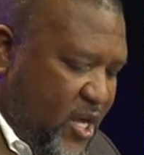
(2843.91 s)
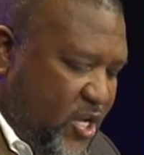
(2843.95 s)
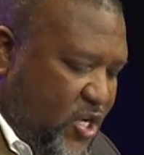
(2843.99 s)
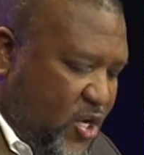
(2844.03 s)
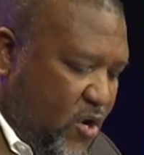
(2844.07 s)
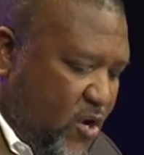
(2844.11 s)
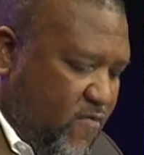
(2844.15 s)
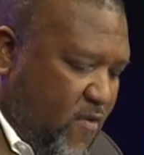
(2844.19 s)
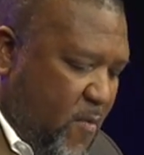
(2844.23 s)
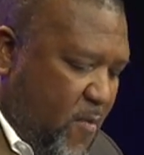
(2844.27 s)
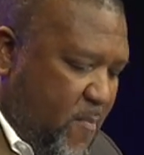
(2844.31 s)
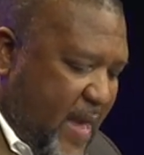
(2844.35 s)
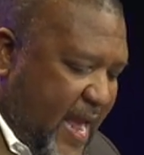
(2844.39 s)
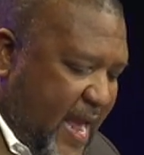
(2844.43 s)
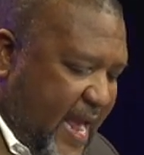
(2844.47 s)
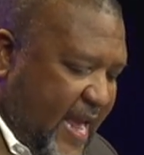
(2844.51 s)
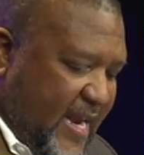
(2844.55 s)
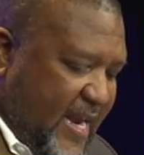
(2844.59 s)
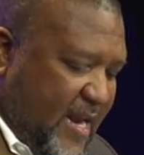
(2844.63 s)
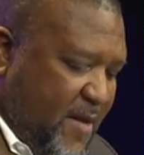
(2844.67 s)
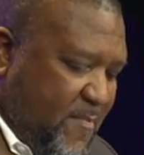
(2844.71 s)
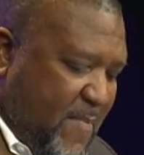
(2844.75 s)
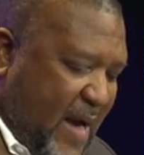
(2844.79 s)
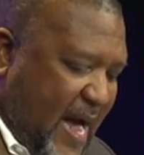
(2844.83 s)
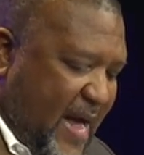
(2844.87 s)
You
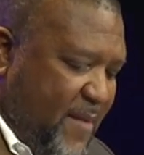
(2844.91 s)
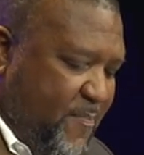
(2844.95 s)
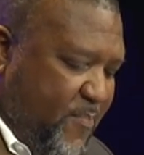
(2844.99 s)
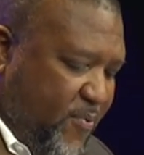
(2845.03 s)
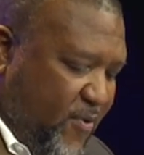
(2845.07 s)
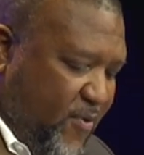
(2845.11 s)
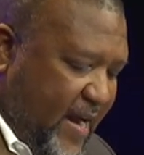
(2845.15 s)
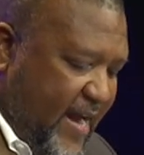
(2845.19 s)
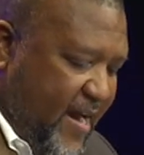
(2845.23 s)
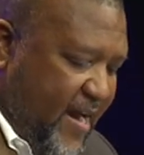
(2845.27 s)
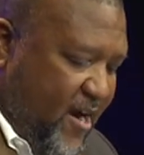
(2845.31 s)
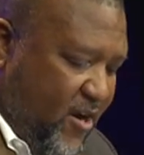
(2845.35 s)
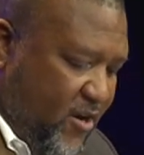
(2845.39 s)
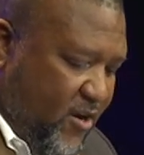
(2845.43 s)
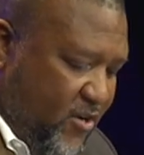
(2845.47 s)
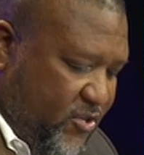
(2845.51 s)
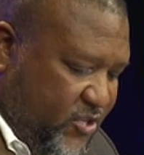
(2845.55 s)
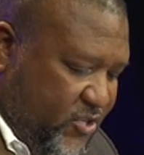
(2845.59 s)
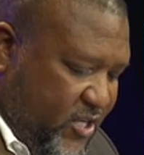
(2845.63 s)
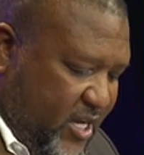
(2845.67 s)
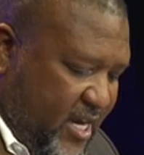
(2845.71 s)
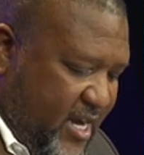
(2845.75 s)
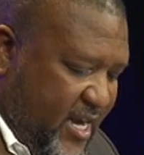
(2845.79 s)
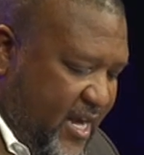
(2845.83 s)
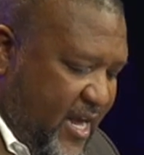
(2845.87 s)
remain in my
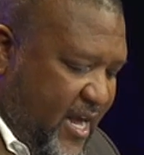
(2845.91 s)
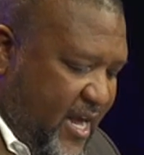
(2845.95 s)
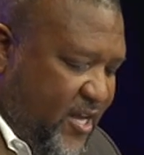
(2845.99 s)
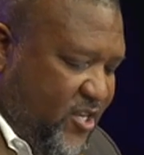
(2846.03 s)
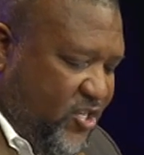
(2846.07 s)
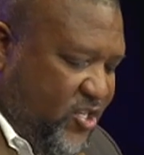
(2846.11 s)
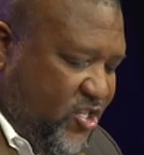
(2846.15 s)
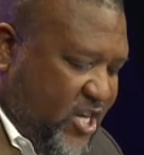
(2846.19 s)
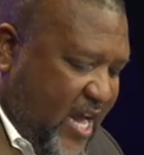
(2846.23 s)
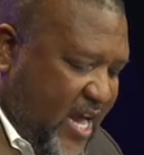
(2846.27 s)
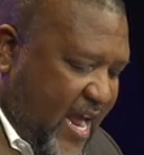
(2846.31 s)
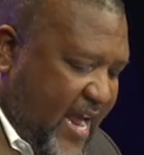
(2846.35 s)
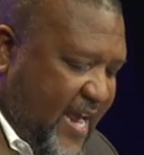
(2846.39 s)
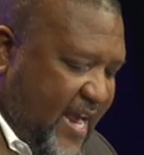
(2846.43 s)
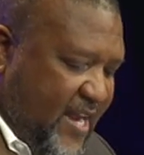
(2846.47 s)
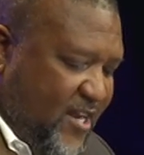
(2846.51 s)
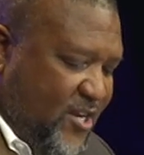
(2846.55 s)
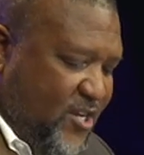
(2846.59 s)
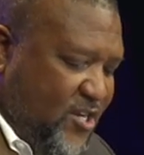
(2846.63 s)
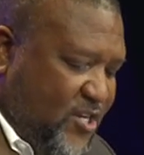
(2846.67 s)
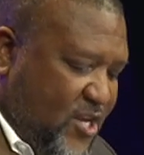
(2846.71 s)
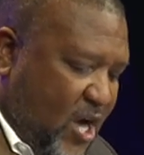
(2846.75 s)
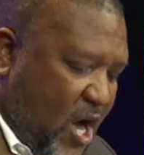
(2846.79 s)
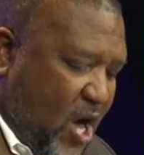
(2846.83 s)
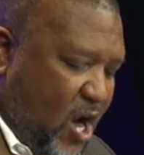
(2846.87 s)
prayers,
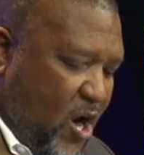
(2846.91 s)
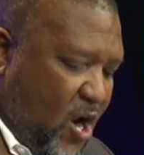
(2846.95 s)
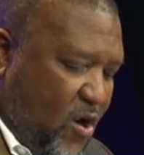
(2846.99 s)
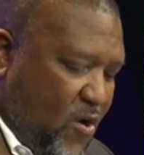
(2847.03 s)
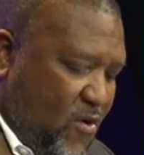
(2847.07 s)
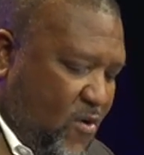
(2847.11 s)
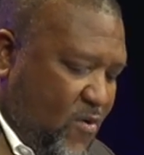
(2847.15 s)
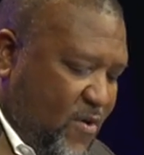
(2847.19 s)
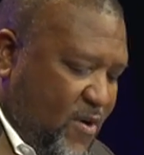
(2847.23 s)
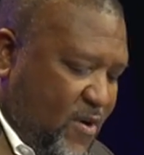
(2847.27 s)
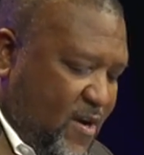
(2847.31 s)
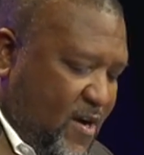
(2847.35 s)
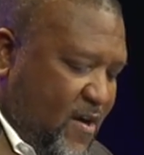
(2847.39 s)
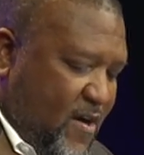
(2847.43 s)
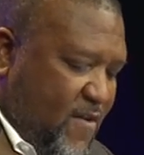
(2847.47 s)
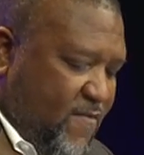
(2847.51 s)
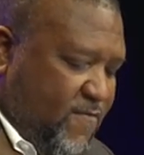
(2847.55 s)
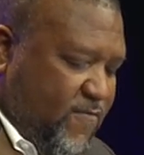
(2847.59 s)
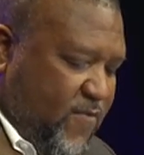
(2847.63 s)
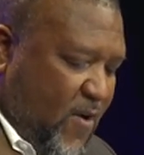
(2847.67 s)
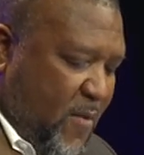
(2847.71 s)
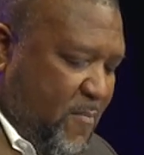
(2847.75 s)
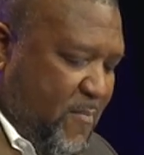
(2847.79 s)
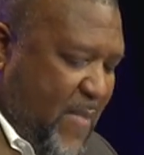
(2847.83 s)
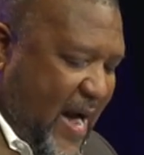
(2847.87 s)
Jane Doe,
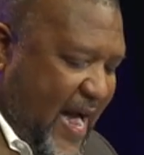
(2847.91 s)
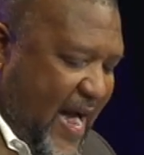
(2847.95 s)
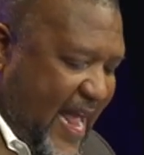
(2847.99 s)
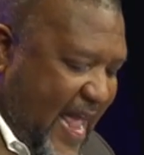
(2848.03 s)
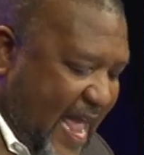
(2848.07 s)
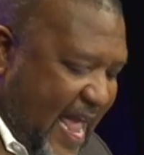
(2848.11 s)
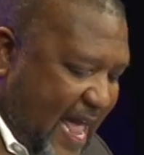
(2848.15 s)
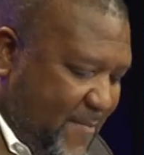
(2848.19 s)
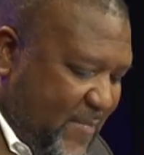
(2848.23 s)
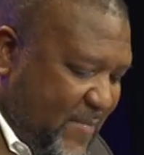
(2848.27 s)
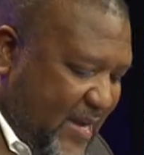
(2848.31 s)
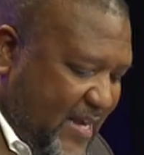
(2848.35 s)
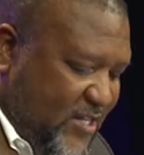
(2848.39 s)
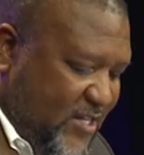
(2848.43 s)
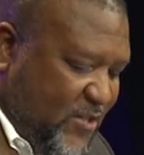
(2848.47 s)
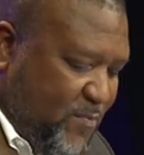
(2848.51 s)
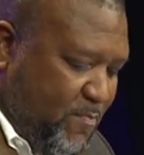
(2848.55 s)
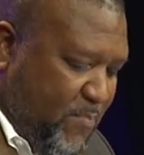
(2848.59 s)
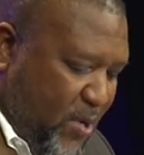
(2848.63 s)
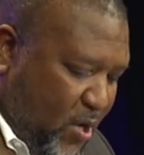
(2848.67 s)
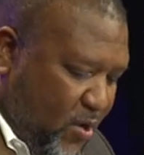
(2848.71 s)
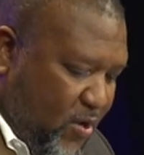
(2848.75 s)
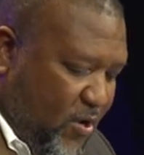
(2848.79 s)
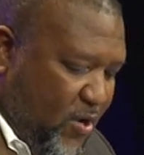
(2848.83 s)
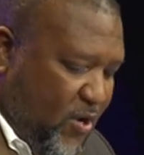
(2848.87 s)
from
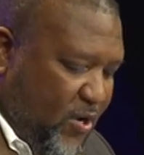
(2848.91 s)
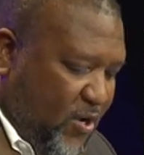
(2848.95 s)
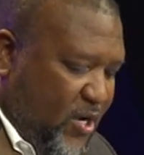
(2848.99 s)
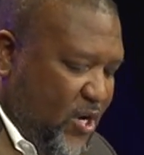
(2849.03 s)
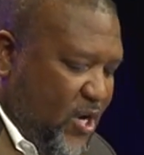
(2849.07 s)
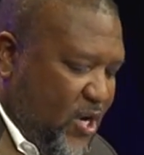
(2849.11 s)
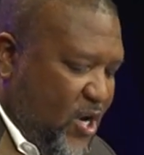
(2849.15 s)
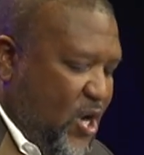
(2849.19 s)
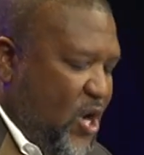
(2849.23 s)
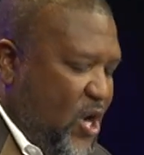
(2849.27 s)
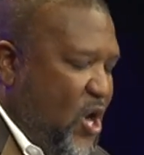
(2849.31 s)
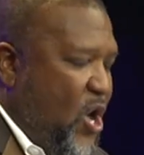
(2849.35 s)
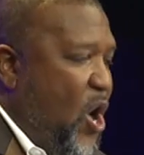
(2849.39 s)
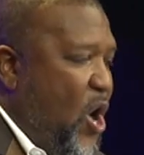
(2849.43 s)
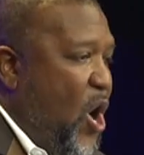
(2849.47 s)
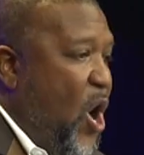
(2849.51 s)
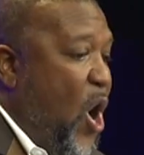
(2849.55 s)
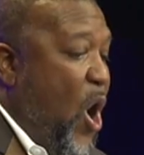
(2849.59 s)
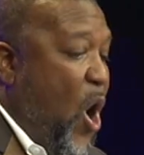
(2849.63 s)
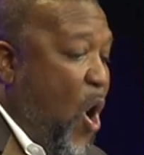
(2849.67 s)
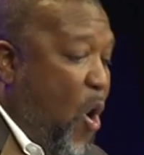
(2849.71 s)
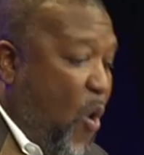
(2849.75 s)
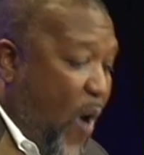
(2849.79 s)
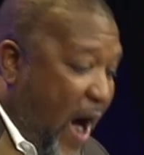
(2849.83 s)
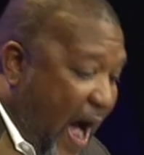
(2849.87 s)
Miamisburg,
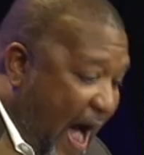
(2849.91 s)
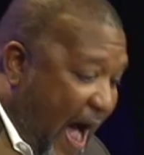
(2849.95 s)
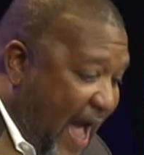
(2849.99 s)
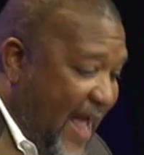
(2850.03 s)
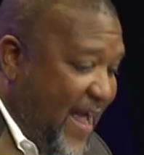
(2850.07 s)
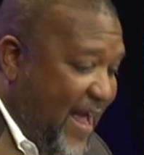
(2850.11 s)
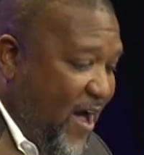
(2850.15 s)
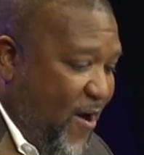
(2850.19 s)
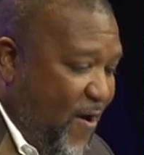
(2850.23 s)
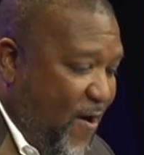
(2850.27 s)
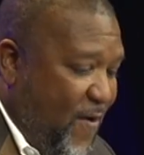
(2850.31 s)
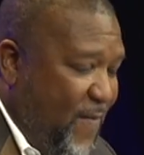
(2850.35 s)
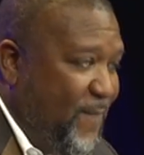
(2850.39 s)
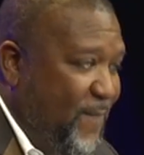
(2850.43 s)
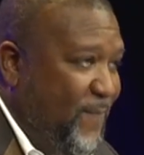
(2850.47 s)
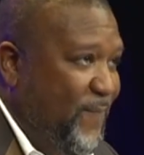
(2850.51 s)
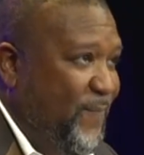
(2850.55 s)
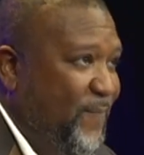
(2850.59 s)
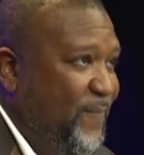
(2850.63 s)
Ohio.